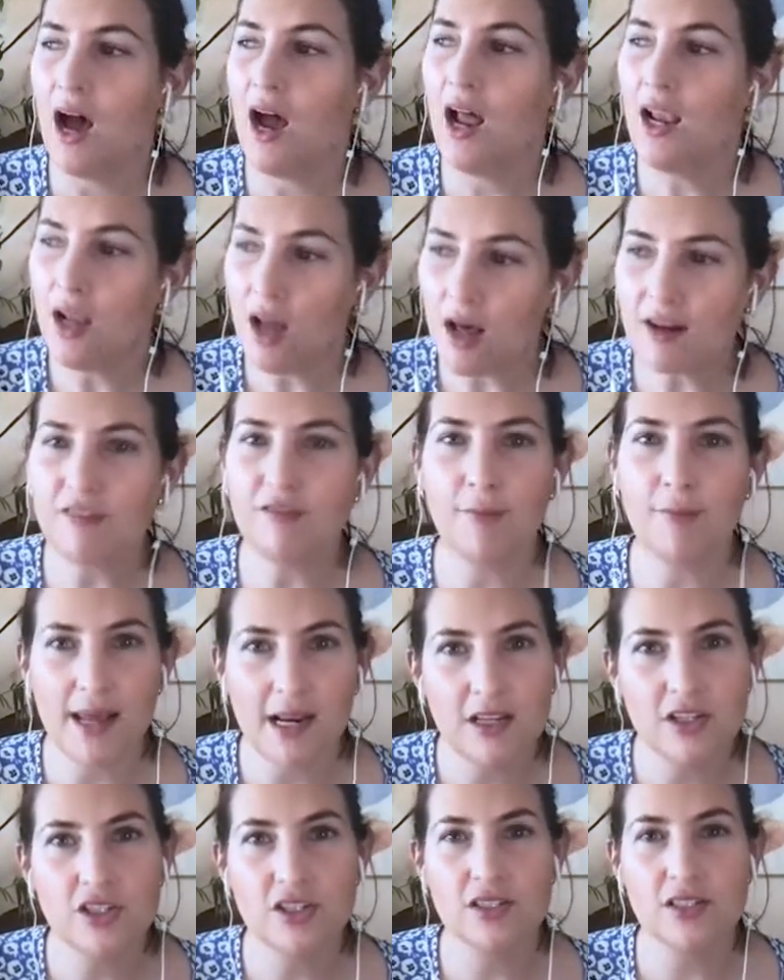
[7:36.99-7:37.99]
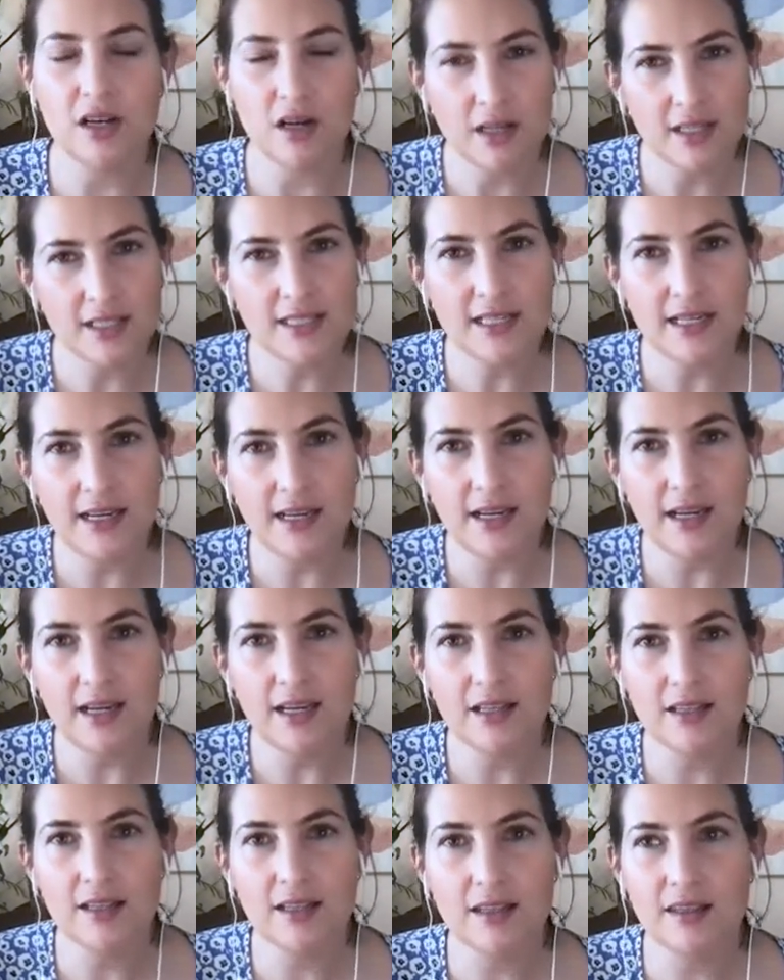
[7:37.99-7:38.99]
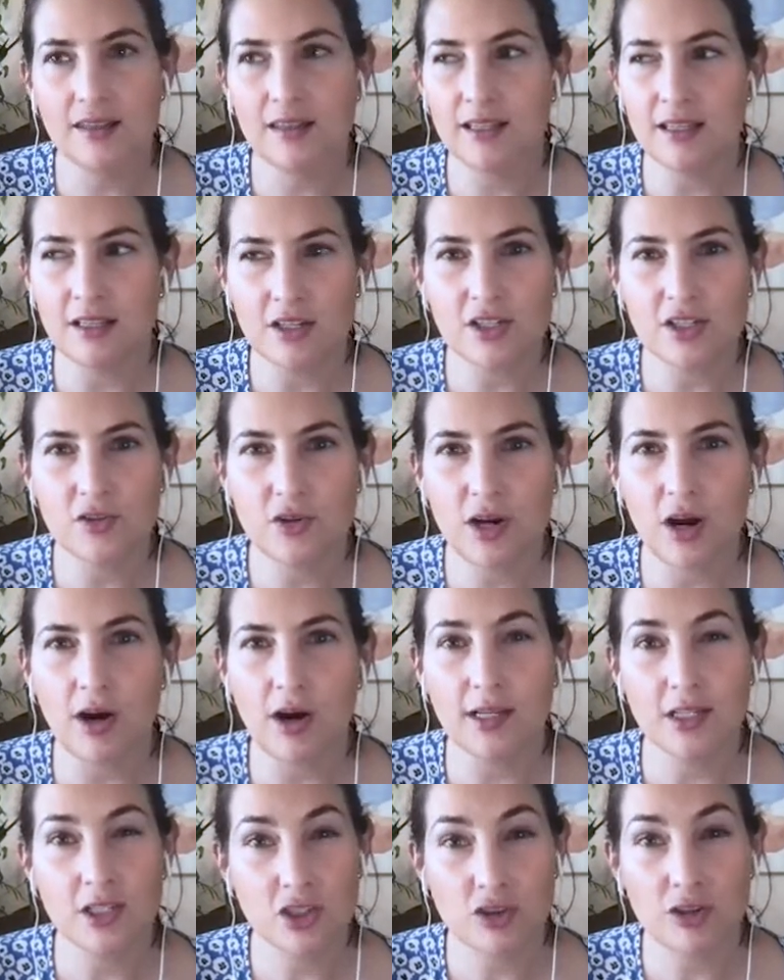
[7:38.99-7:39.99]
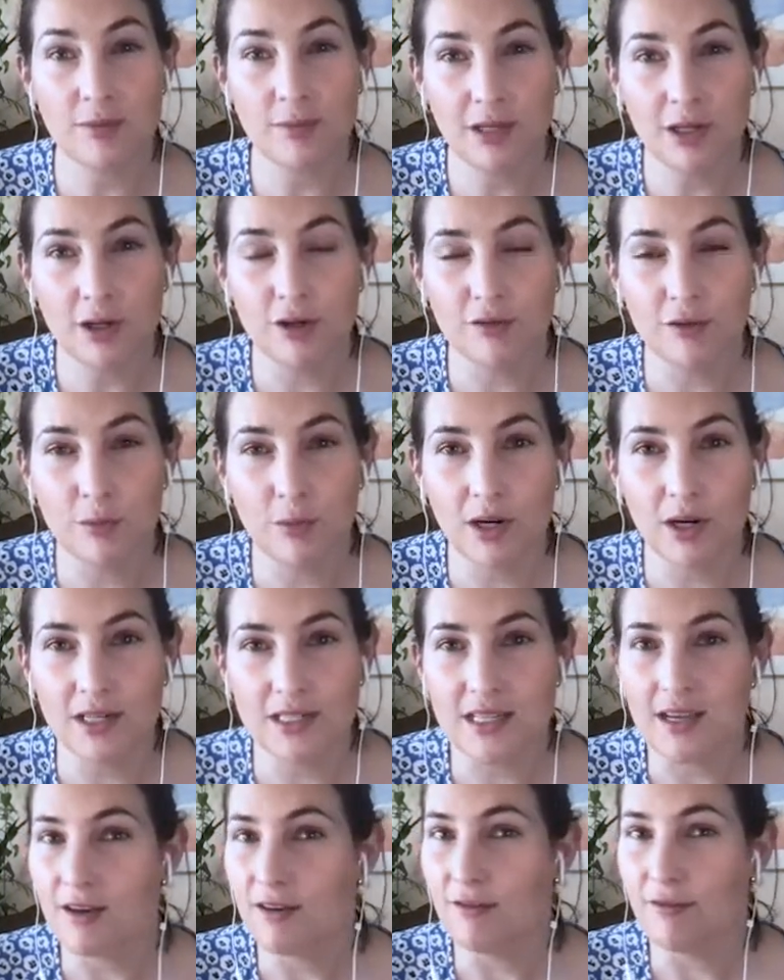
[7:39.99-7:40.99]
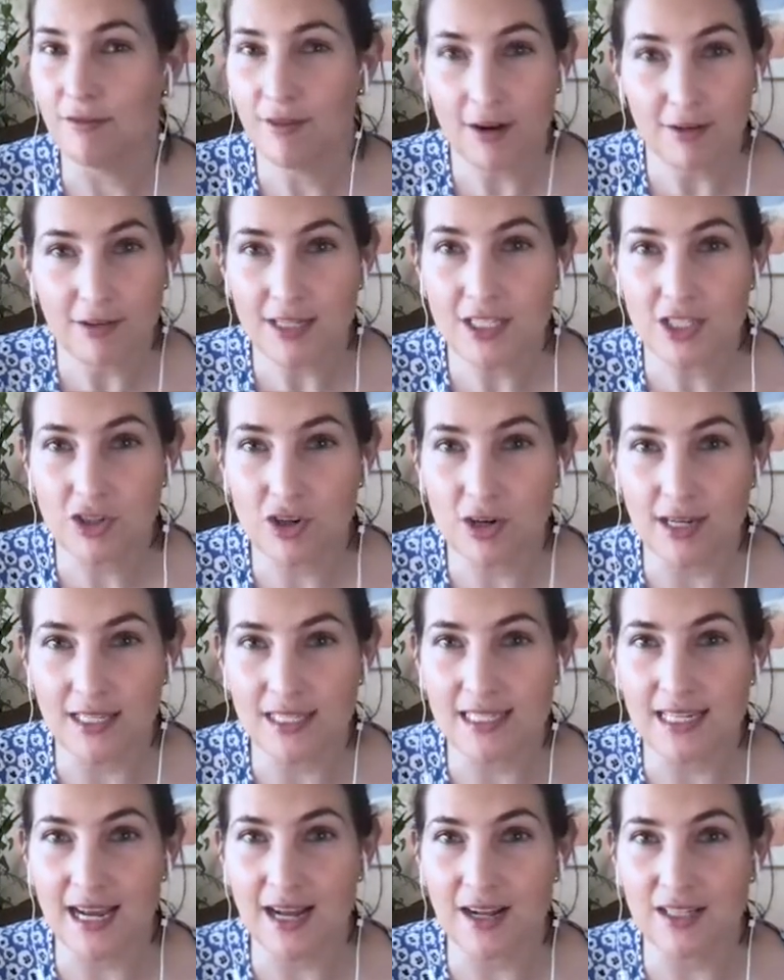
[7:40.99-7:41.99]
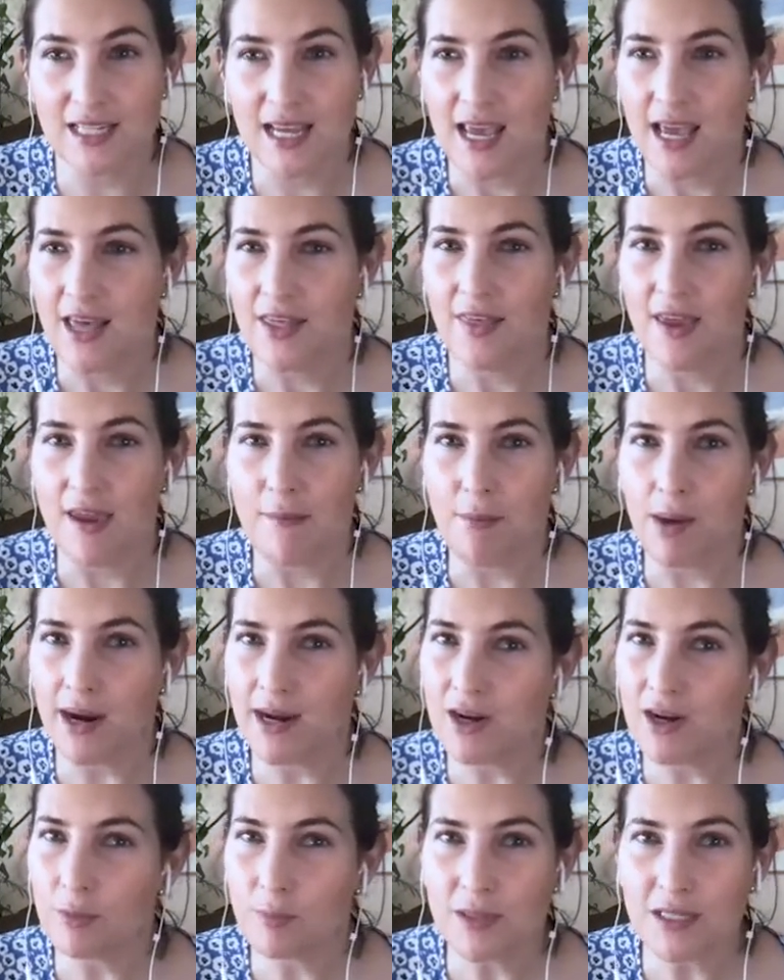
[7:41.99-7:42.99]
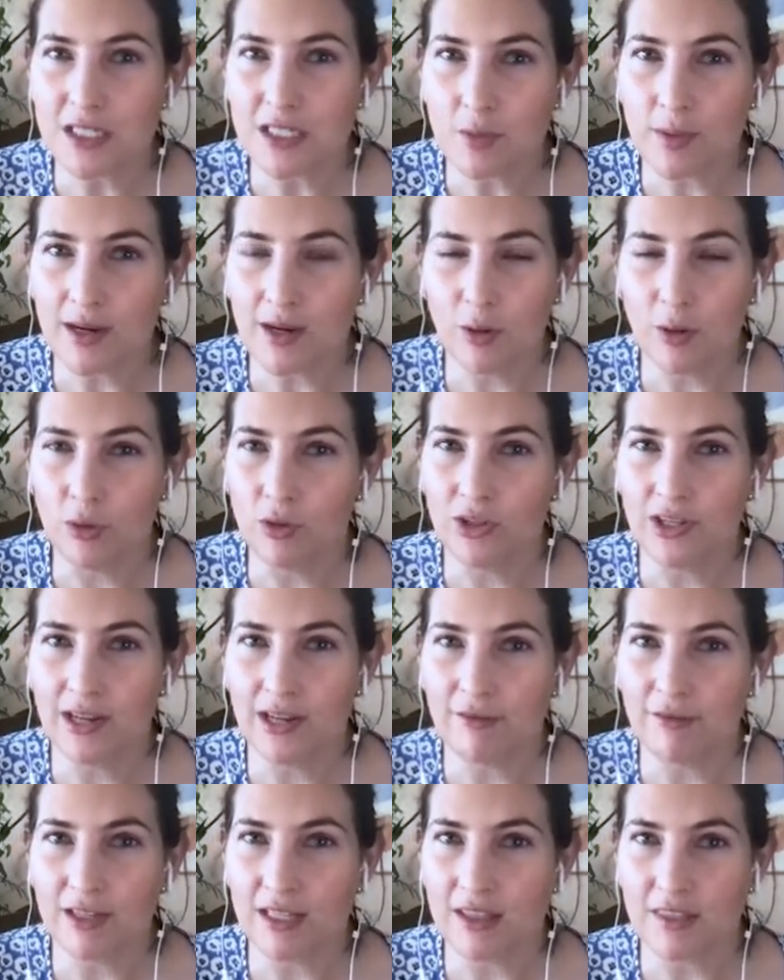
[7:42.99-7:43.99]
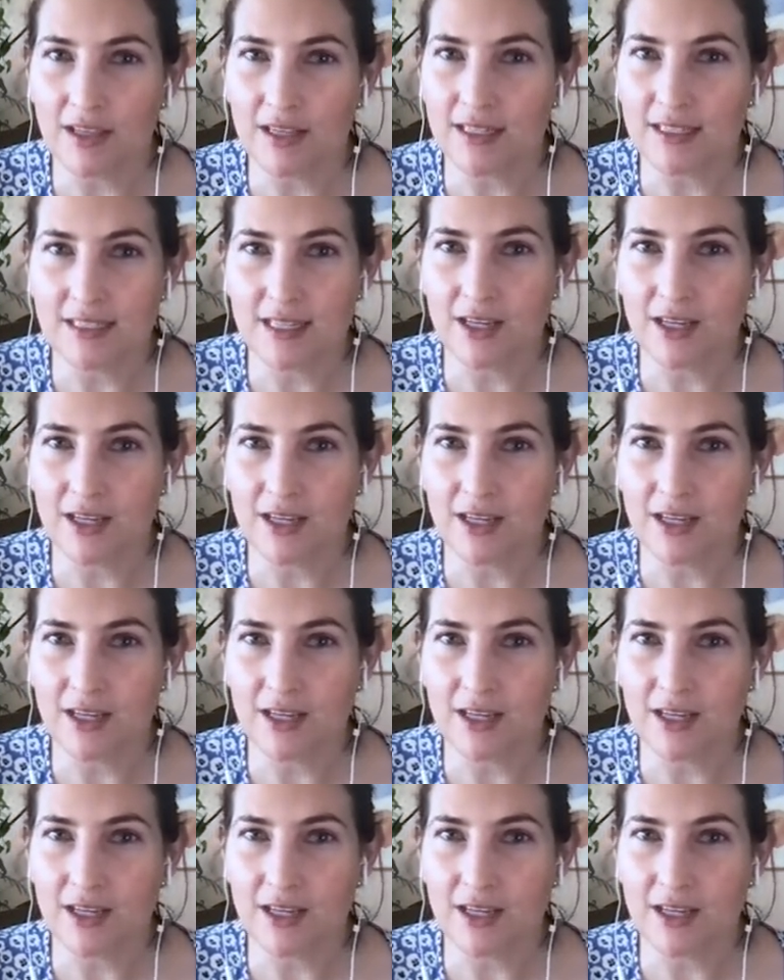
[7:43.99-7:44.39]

A lot of managers, honestly, in the industry are extremely overworked, very stressed out. They might not be doing all the lovely things that